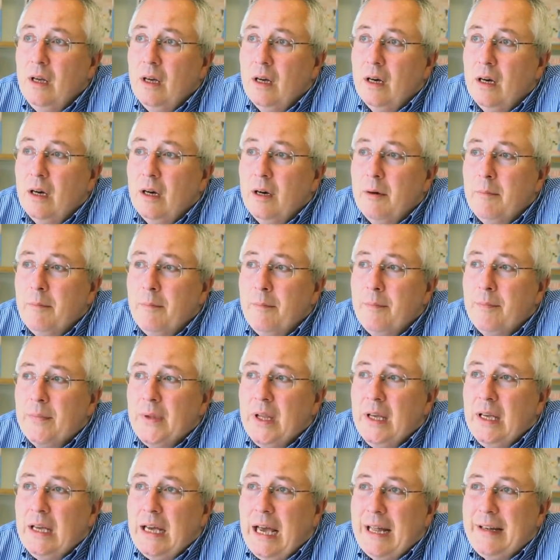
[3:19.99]
And
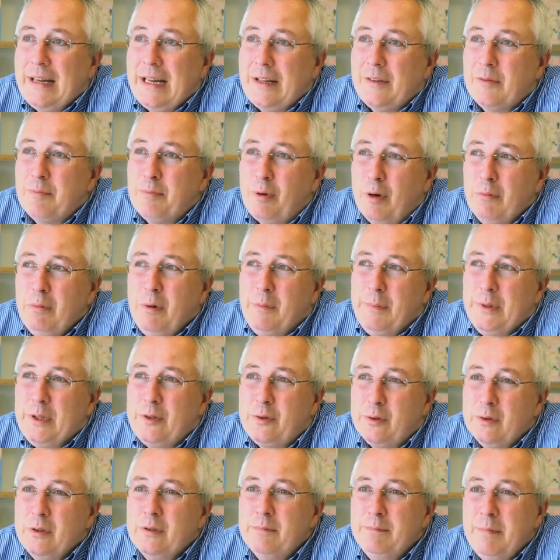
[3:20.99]
that's probably
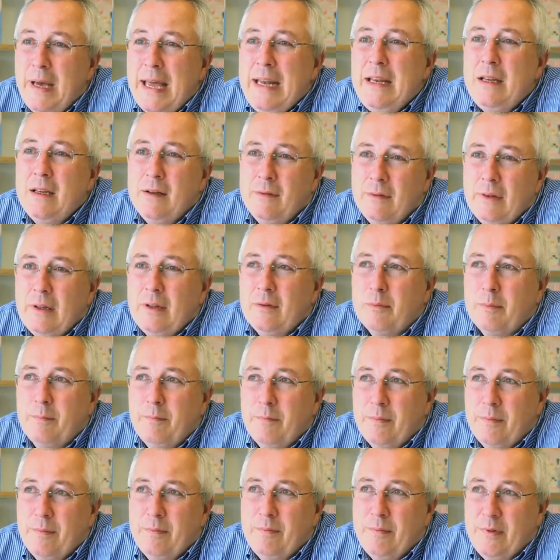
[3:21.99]
true of many of these
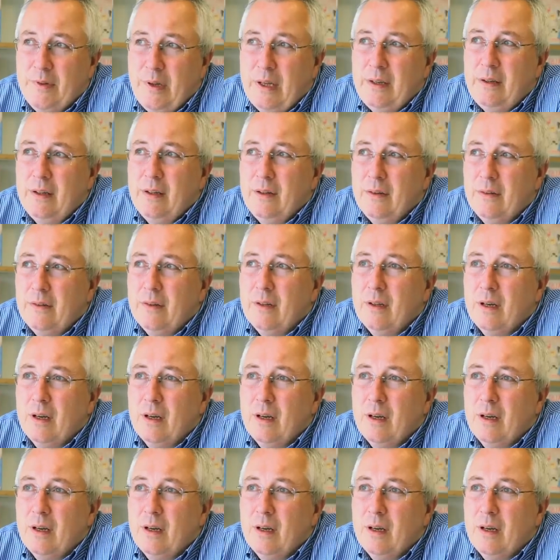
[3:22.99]
cities.